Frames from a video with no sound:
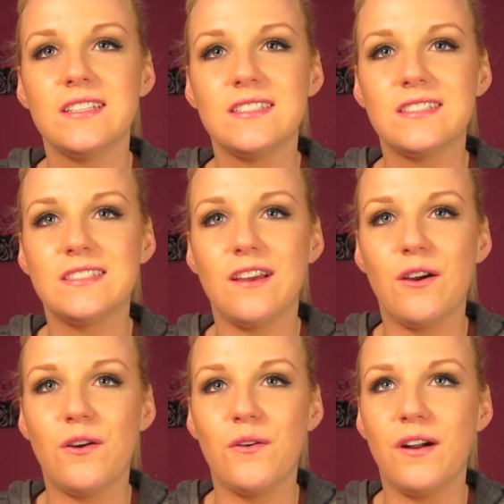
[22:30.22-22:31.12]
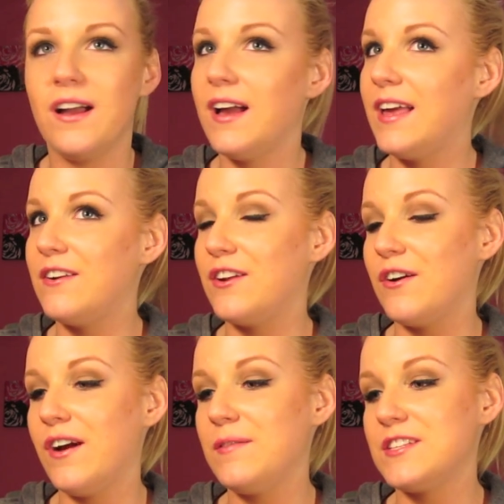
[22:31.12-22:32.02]
So, I don't
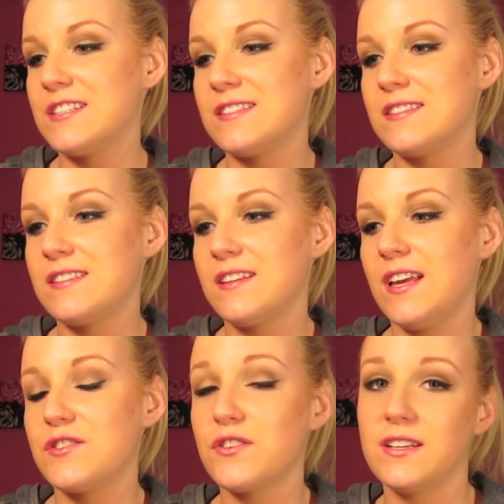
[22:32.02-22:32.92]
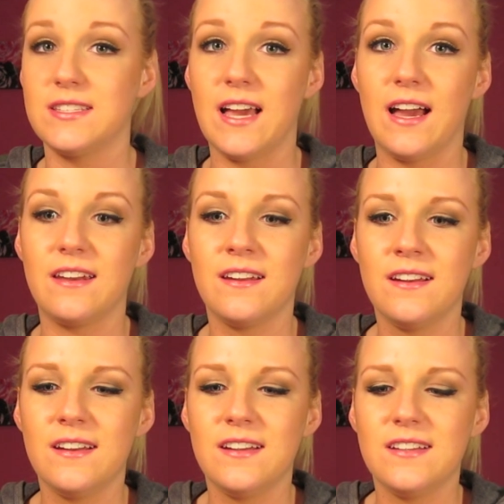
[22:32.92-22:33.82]
know, it's really sad.
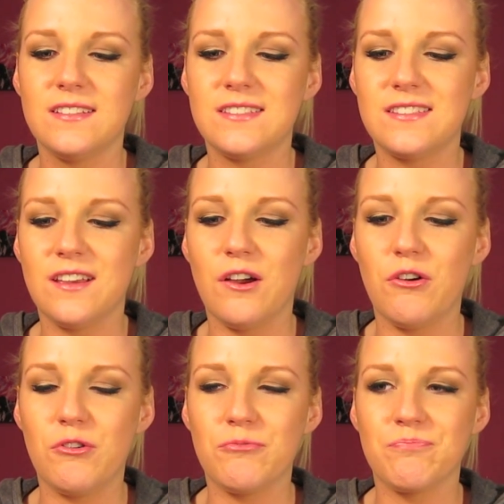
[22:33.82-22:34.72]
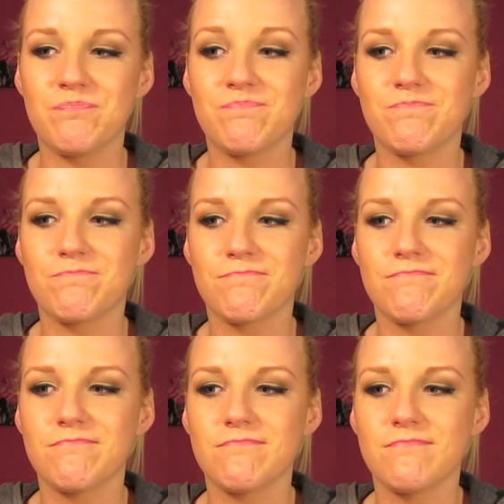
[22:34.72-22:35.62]
So,
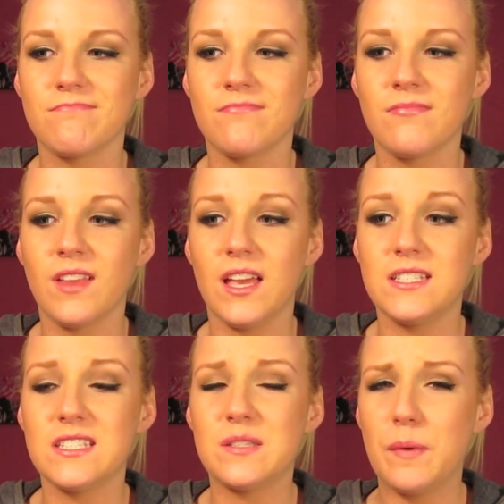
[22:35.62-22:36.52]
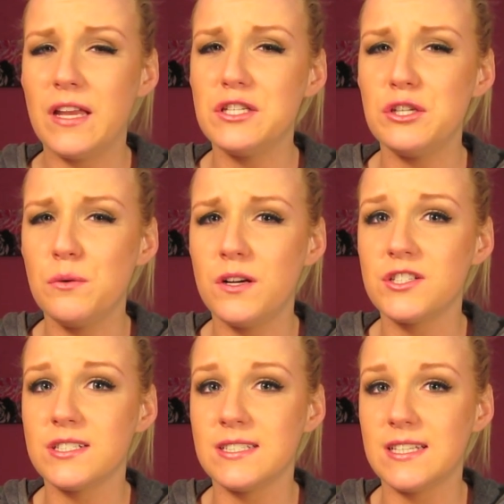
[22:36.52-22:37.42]
and to spend
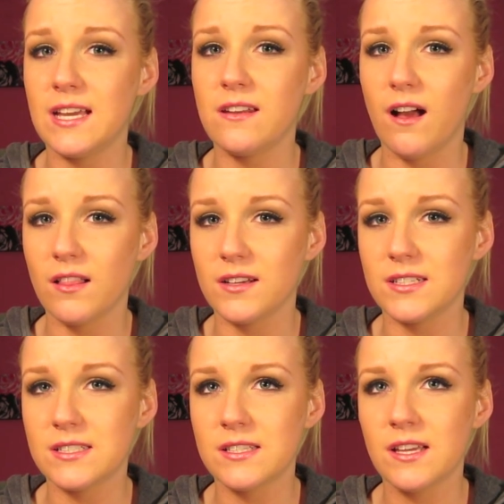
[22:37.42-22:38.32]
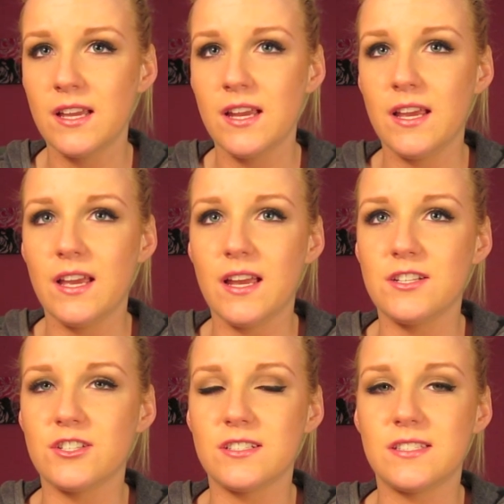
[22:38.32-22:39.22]
$210 and
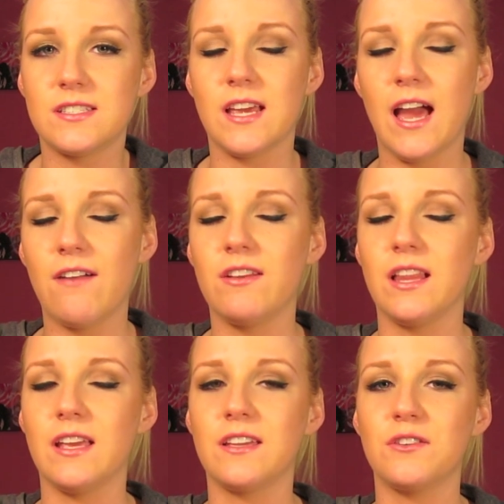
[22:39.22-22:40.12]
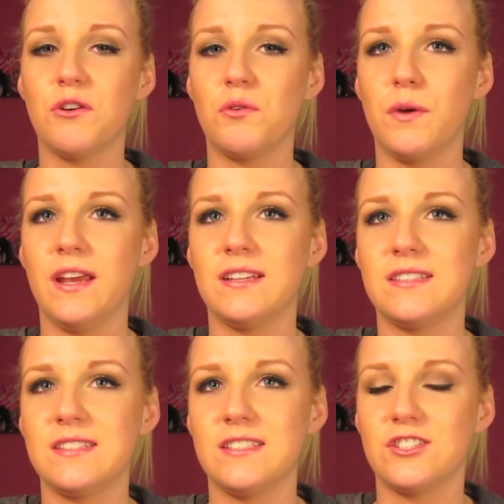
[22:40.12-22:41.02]
just to have it like go to
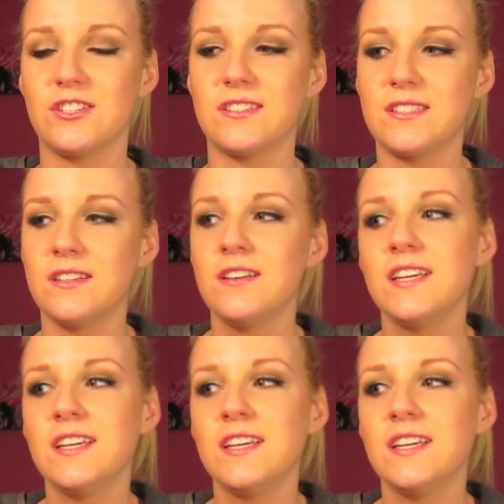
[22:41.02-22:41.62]
waste, it's just